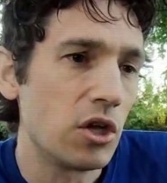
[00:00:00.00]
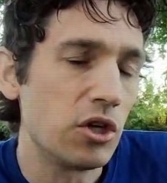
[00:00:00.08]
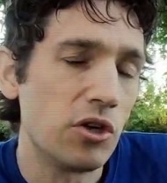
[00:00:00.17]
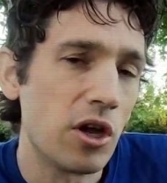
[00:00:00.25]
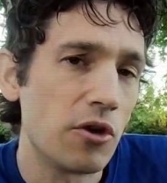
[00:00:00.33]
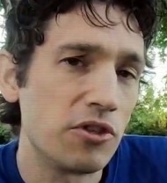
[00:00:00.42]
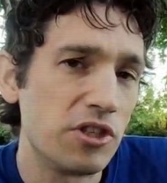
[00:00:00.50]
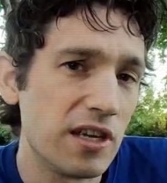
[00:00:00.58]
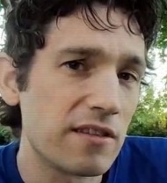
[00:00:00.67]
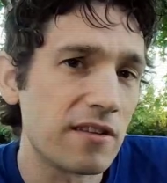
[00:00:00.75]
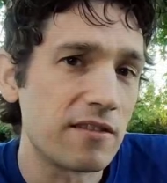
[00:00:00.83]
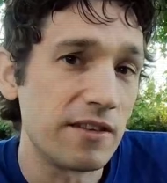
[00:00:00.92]
You know,
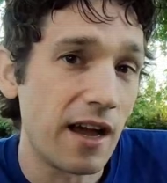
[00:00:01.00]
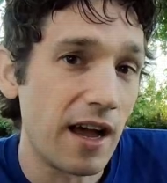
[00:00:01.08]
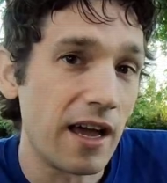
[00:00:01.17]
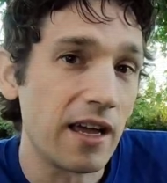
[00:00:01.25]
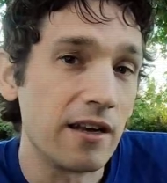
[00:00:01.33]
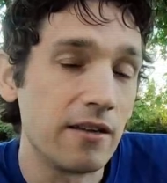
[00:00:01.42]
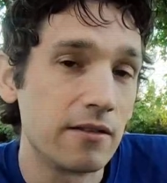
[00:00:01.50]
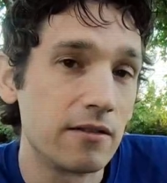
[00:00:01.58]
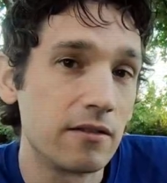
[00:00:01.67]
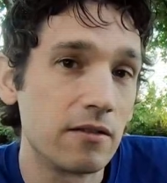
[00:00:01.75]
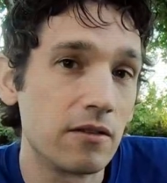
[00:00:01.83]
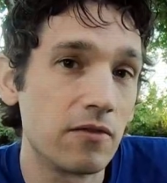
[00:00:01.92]
Jesus died
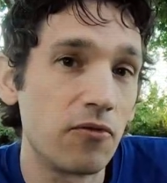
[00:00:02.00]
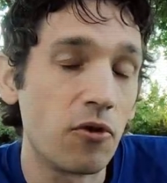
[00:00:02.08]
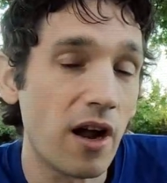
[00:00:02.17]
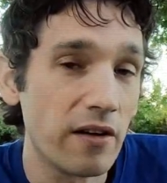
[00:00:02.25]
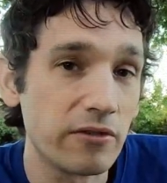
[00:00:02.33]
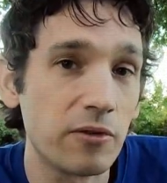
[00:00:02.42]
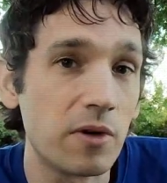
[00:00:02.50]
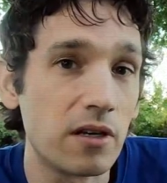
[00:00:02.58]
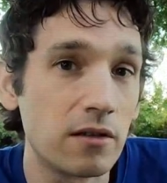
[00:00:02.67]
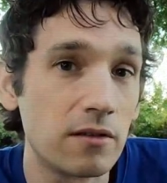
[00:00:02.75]
for everyone,